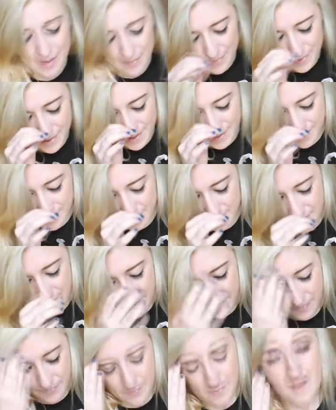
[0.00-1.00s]
because
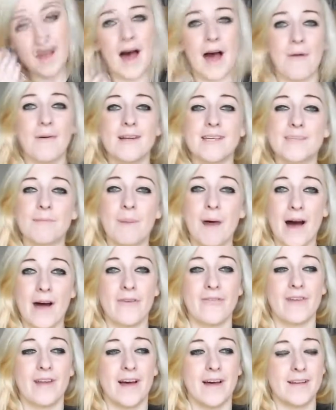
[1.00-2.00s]
I went to
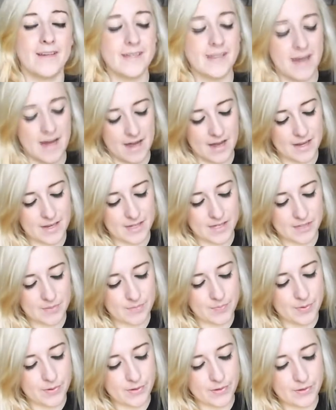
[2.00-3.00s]
Poundland and
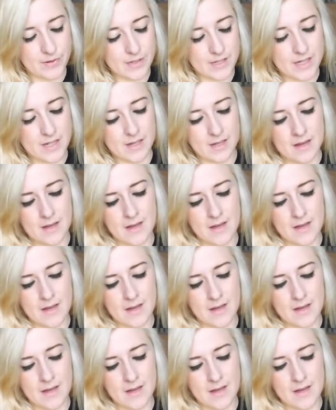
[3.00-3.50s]
bought